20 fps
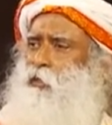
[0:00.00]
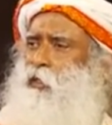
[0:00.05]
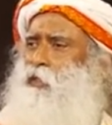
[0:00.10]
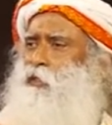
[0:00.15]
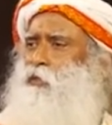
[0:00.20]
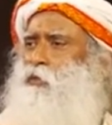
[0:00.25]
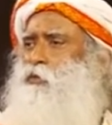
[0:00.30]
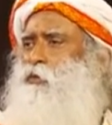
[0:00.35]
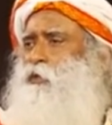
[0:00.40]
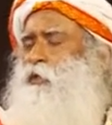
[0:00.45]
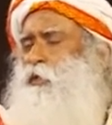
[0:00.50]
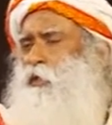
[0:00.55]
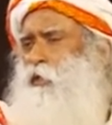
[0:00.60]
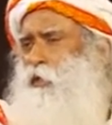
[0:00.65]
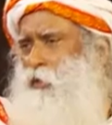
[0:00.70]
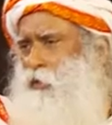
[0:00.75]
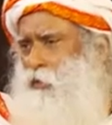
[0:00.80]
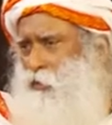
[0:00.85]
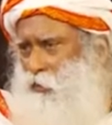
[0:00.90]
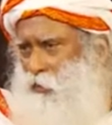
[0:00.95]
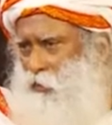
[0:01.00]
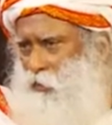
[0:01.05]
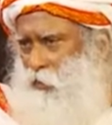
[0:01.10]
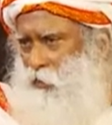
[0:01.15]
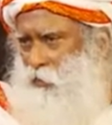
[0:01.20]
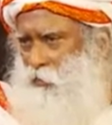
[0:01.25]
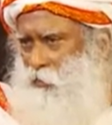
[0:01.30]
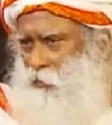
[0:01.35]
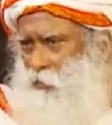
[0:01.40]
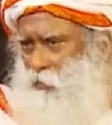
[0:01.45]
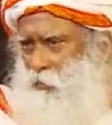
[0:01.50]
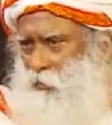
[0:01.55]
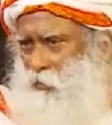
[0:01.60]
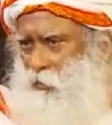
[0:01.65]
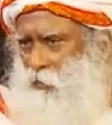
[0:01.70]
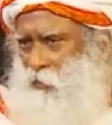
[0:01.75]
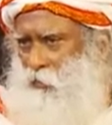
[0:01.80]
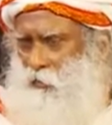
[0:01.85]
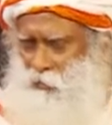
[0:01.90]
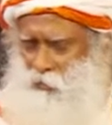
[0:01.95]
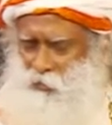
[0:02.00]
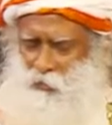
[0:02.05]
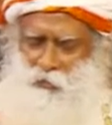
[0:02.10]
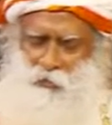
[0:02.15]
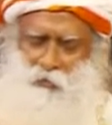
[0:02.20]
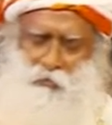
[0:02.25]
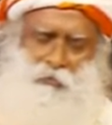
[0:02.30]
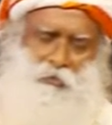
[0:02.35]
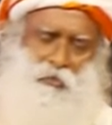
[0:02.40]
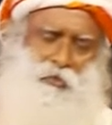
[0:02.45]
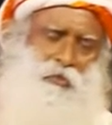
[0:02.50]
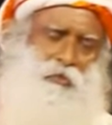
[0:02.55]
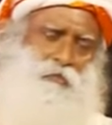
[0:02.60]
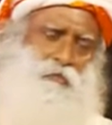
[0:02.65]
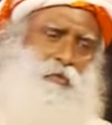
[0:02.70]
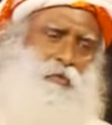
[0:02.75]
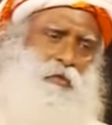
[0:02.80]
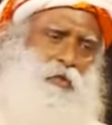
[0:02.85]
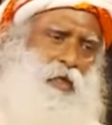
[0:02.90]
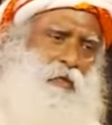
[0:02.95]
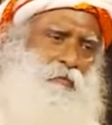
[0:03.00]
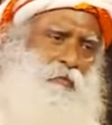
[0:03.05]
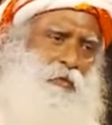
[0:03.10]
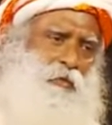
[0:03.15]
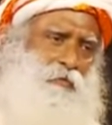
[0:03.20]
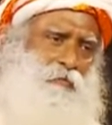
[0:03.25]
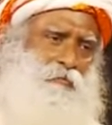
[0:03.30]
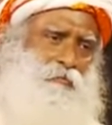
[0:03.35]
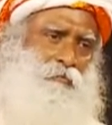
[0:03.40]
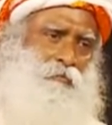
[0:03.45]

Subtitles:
there is no such thing as success. It's just a question of striving.